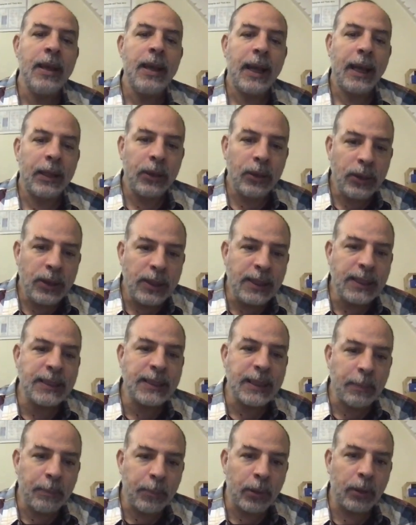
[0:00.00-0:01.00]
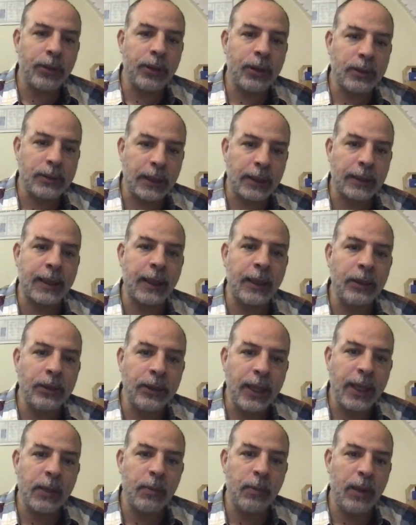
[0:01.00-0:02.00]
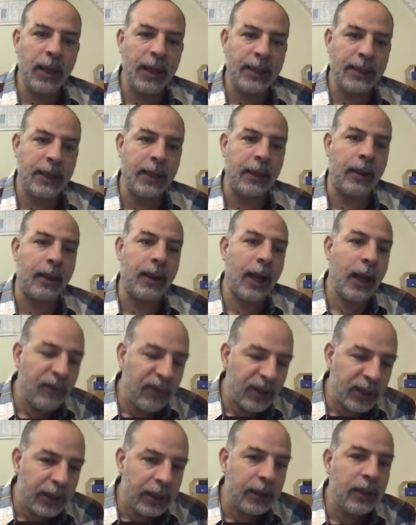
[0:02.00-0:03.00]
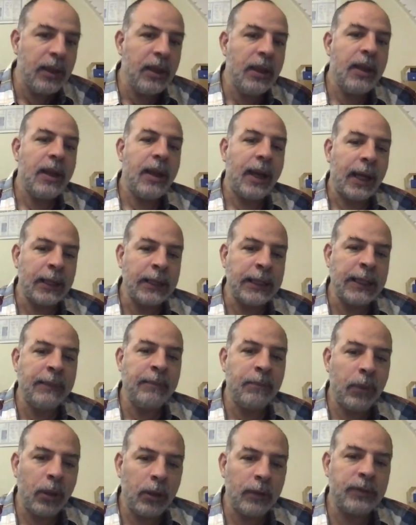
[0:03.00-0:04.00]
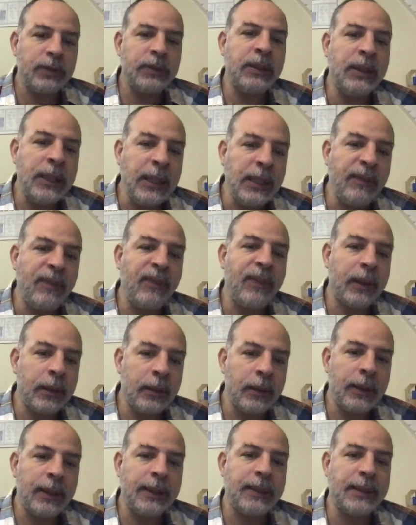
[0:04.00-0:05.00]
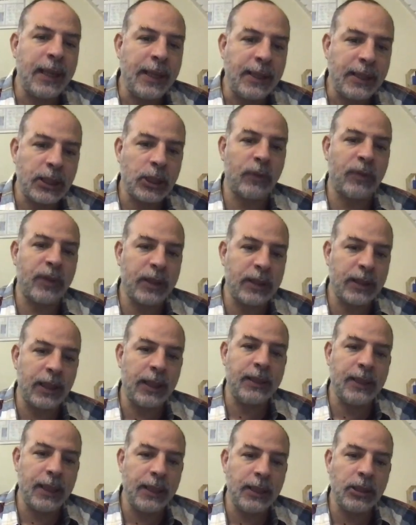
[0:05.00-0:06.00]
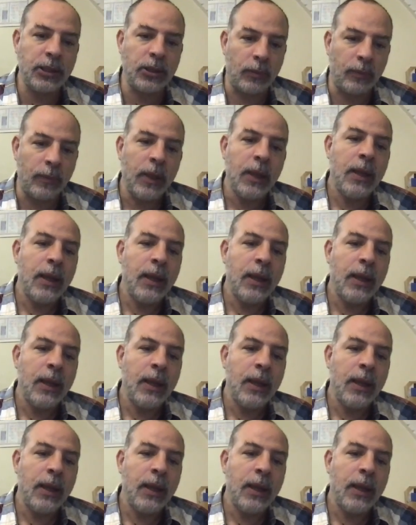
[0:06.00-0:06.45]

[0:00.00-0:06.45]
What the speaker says: and this is a process that can take place in half a day and involves different stages of crystallization.